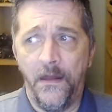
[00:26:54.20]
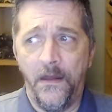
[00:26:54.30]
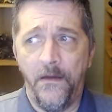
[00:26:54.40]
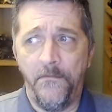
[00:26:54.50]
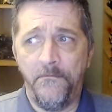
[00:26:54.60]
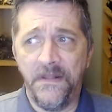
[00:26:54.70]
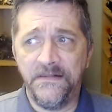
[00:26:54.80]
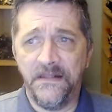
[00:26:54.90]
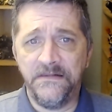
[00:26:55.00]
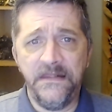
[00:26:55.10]
meant
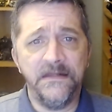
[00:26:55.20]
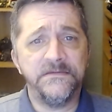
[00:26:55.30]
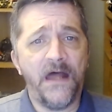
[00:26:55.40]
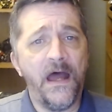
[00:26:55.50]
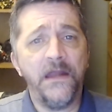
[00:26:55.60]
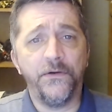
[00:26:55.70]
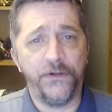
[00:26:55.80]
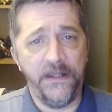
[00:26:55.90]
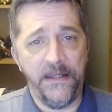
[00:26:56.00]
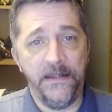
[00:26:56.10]
that the
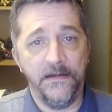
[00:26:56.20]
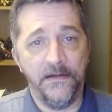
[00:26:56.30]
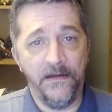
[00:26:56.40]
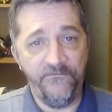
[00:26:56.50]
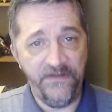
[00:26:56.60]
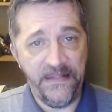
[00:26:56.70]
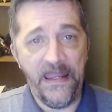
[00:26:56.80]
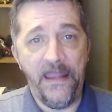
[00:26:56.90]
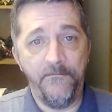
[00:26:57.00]
entirety of the game